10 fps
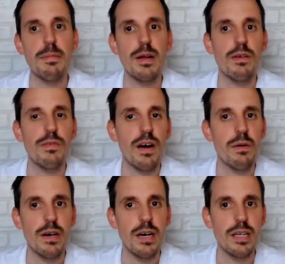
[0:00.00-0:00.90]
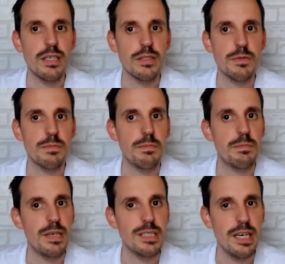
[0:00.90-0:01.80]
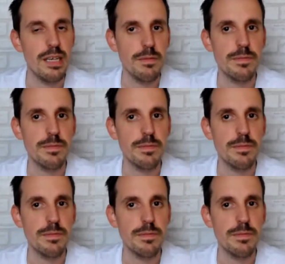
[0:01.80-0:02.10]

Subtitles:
of hours per day.